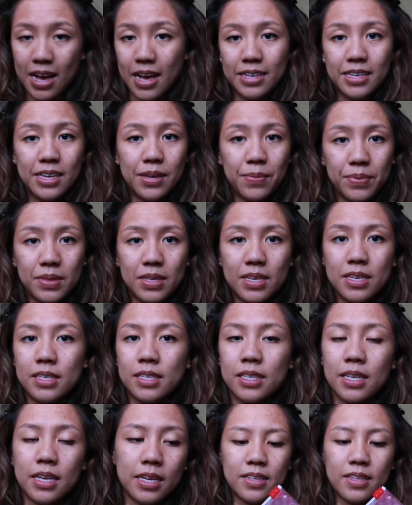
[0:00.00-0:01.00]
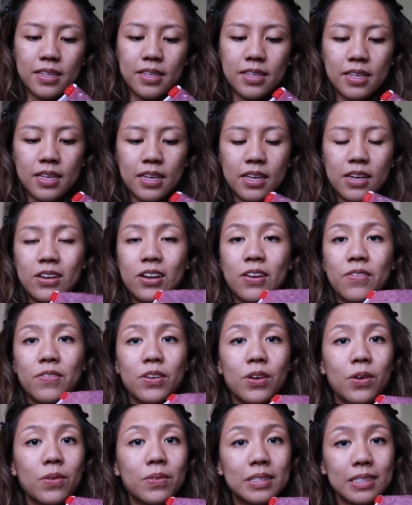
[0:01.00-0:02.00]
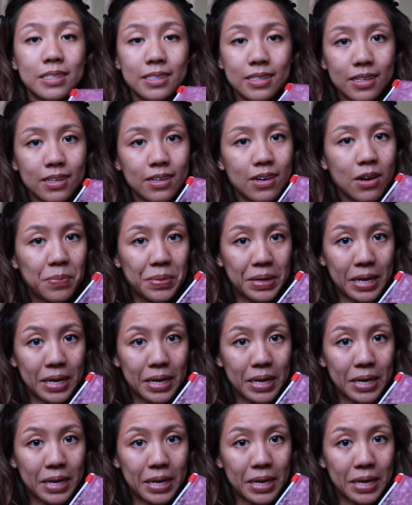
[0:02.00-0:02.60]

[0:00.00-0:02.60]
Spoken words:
keep these things. You never know when it's gonna come in